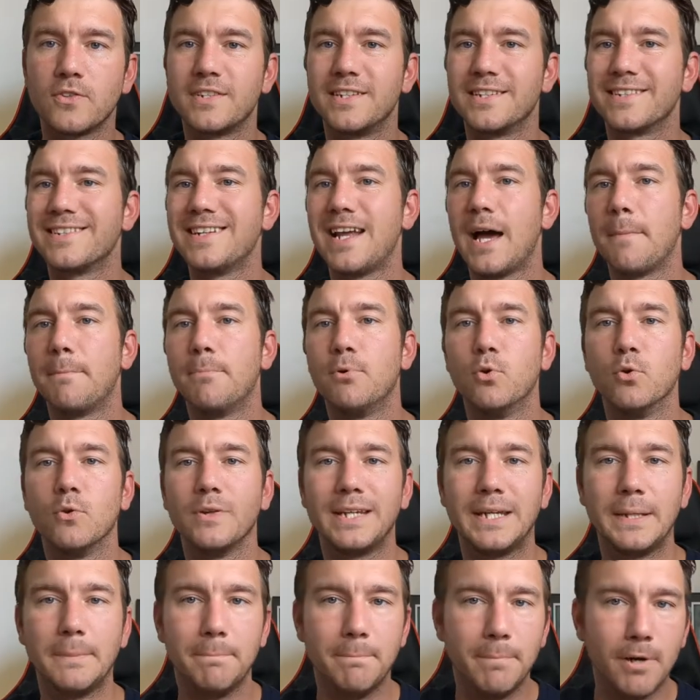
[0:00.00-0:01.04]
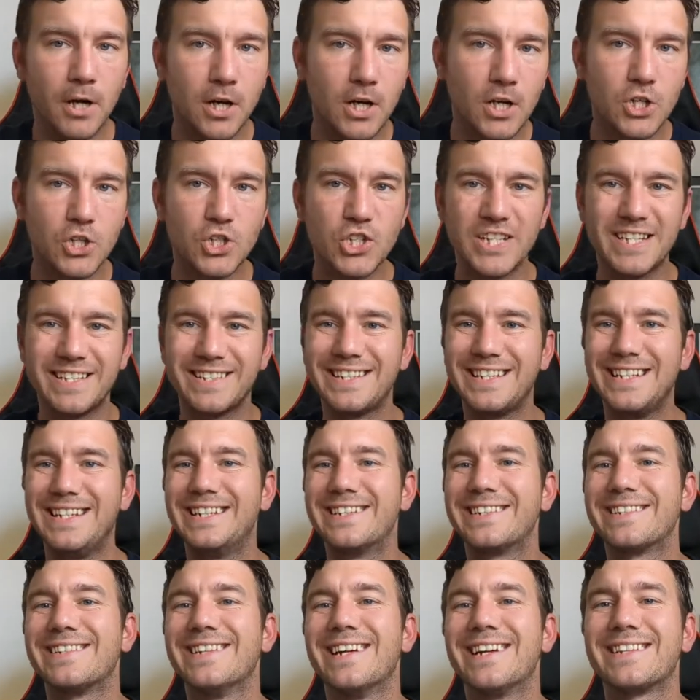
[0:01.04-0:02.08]
does not pull any punches, he
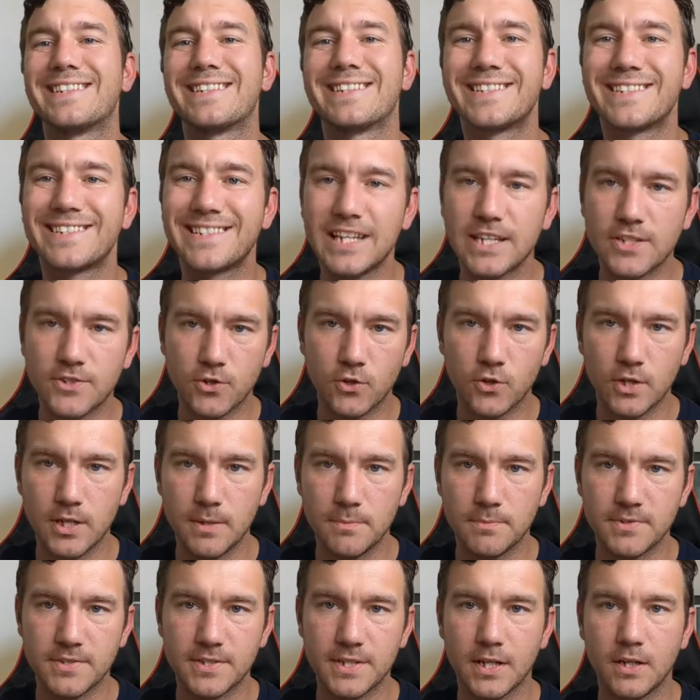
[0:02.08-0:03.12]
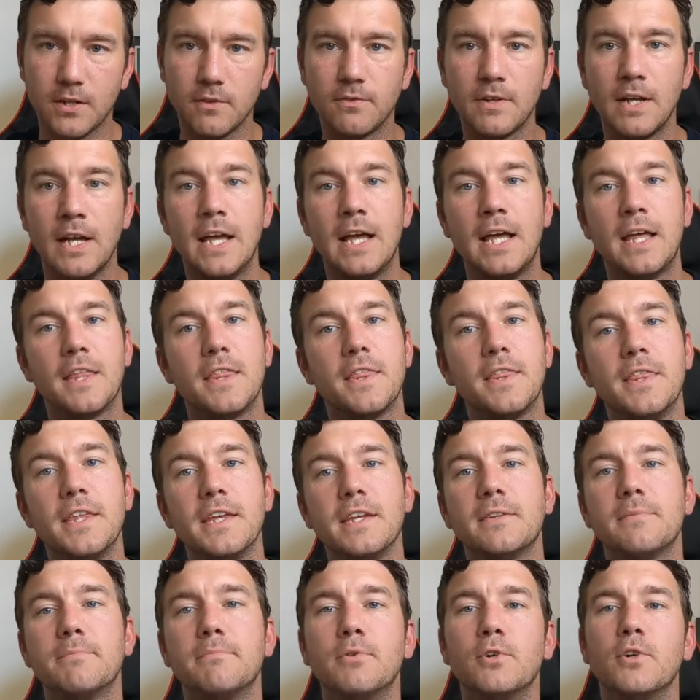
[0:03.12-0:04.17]
does not censor himself.
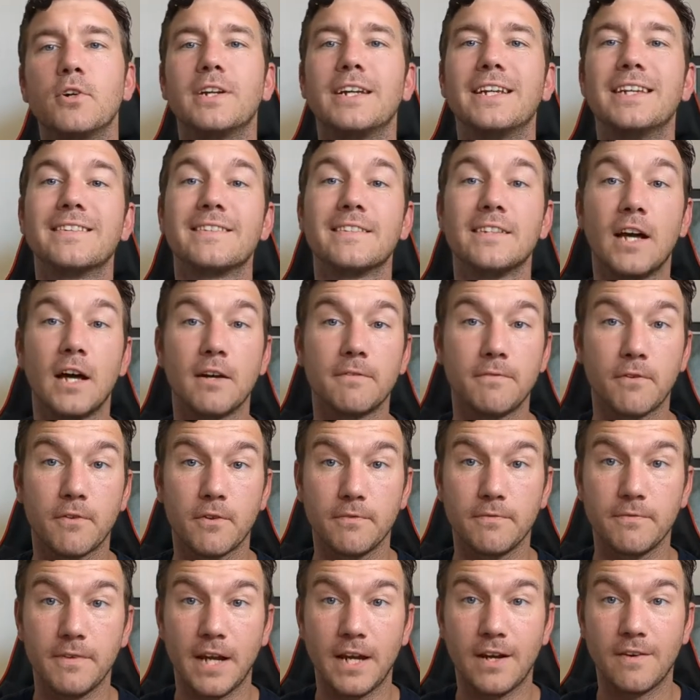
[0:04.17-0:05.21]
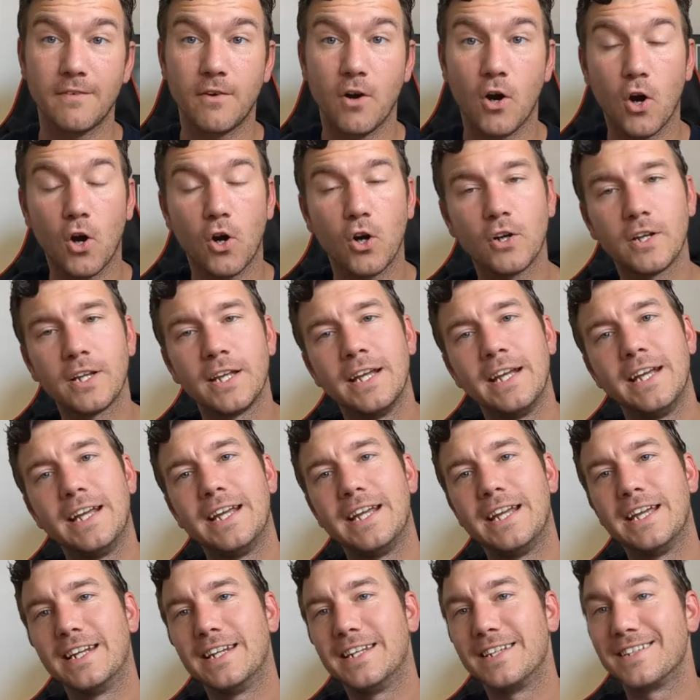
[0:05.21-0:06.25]
This book is not for the faint of heart.
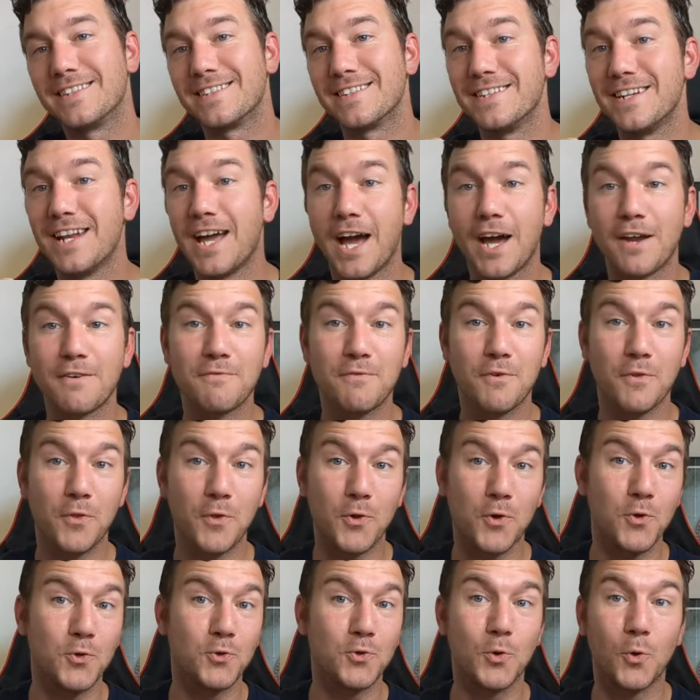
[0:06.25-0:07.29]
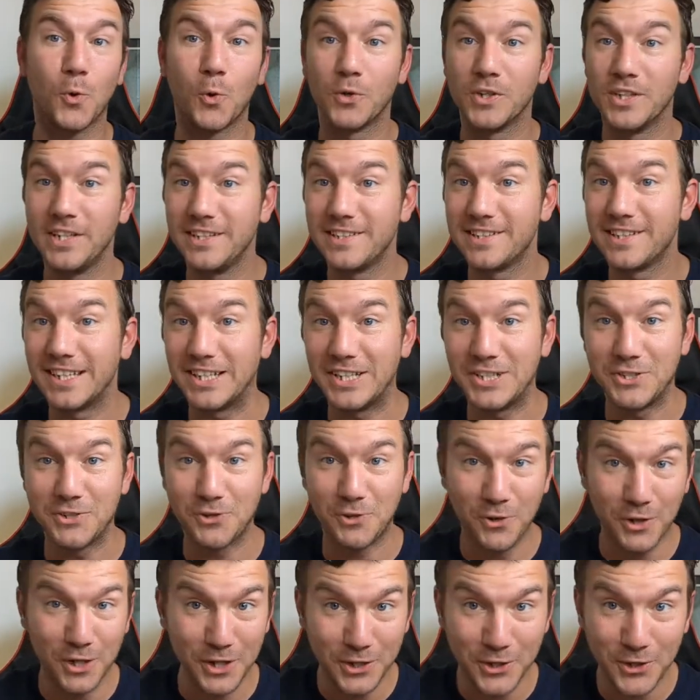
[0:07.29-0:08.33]
It is not for those who are easily
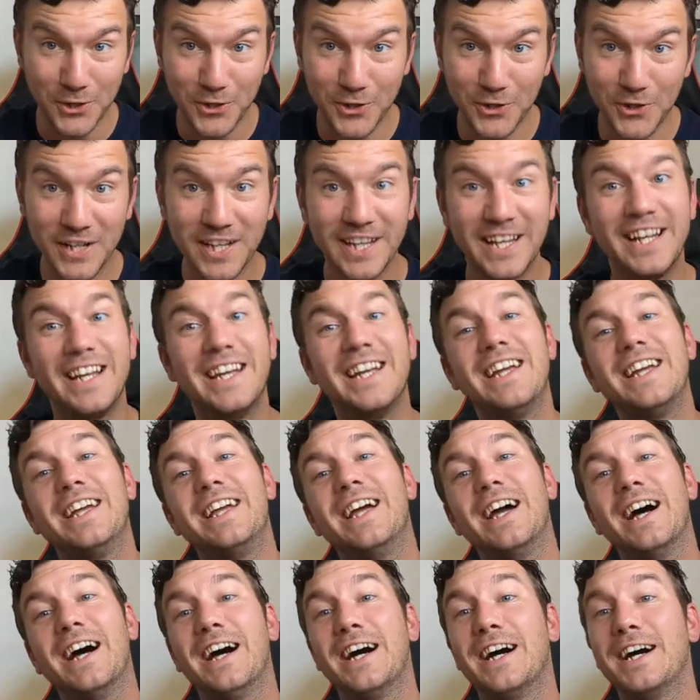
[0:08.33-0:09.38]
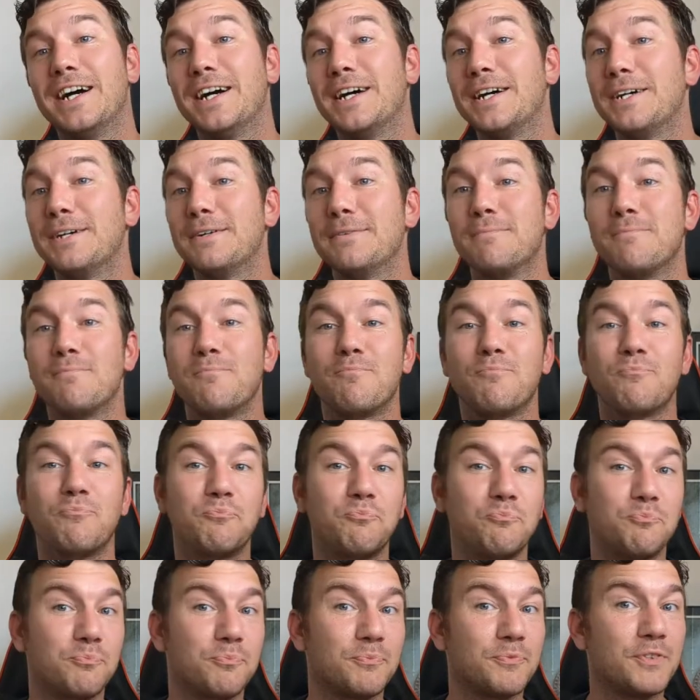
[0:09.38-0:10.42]
triggered. I
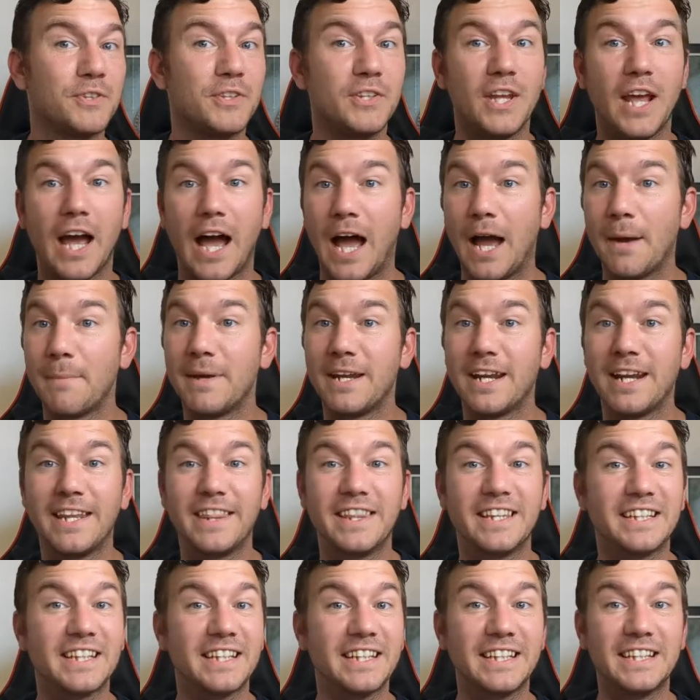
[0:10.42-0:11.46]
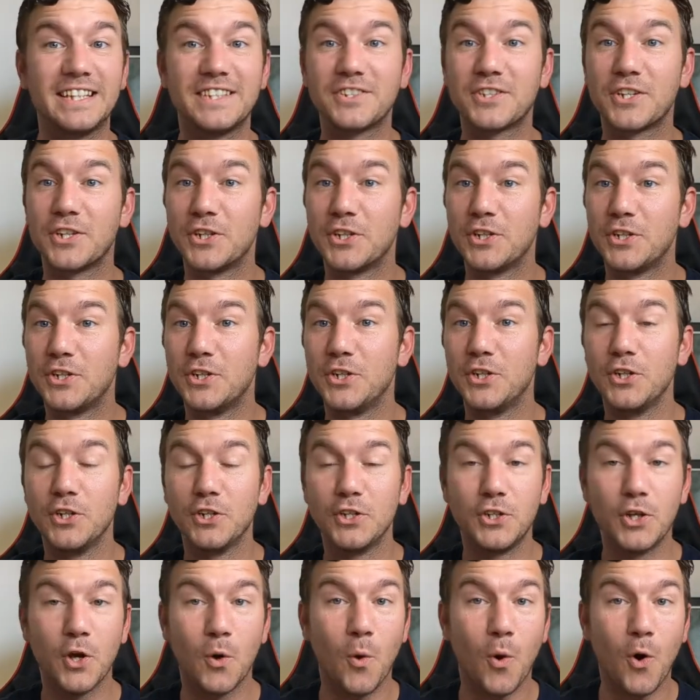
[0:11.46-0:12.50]
mean, the list could
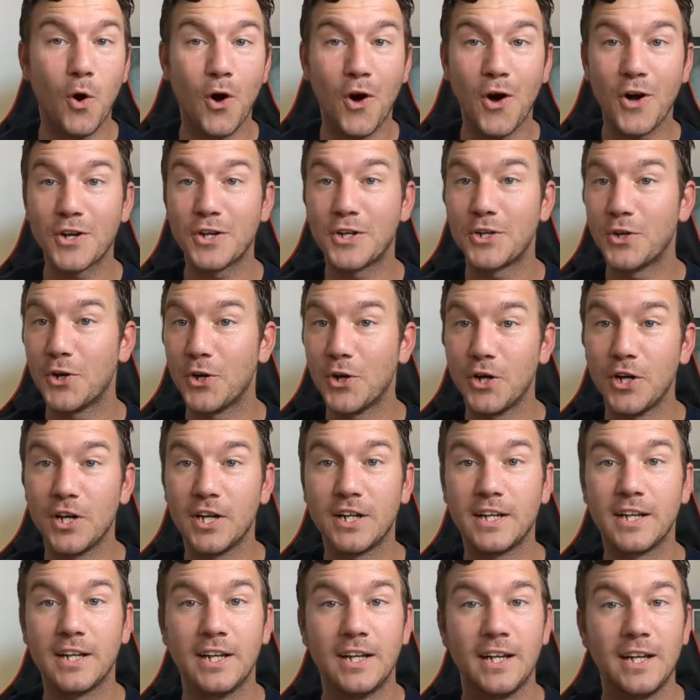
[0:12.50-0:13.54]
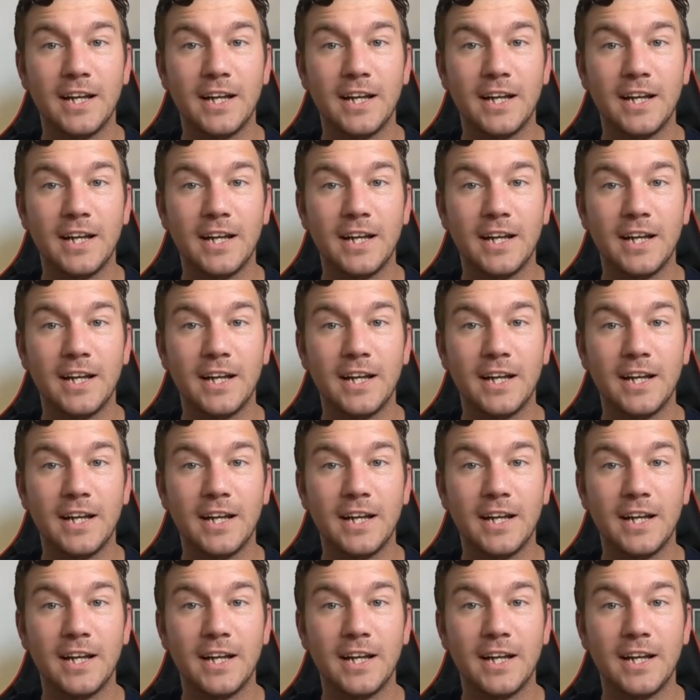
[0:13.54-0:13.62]
go on and on.